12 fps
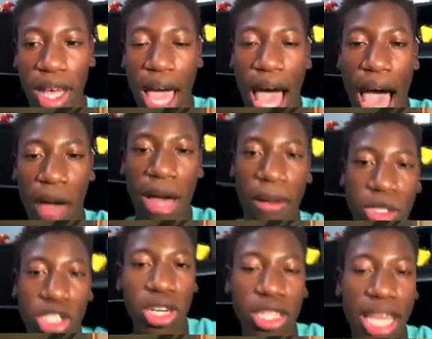I'm
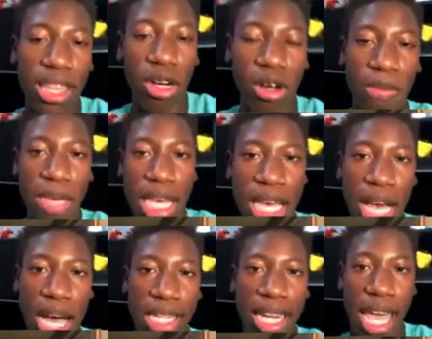sure that there'll be a
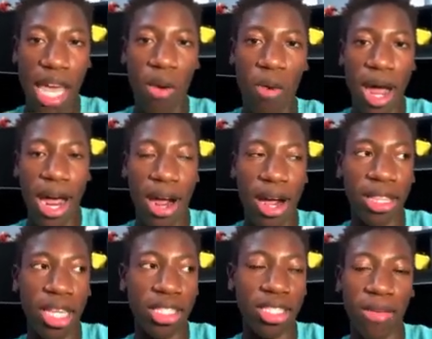day where
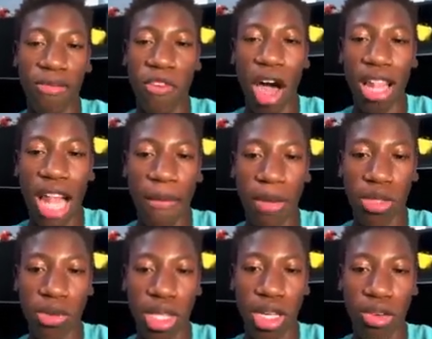there's some fallout
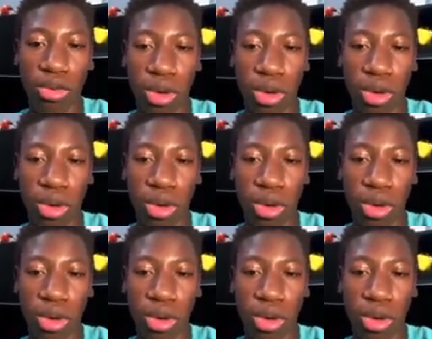between the